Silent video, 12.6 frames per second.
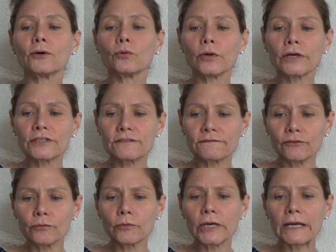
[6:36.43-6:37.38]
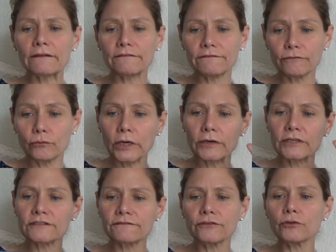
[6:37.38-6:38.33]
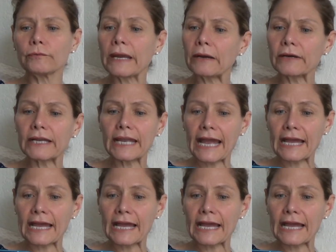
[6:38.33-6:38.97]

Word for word: whereas, fumar, whereas fumaric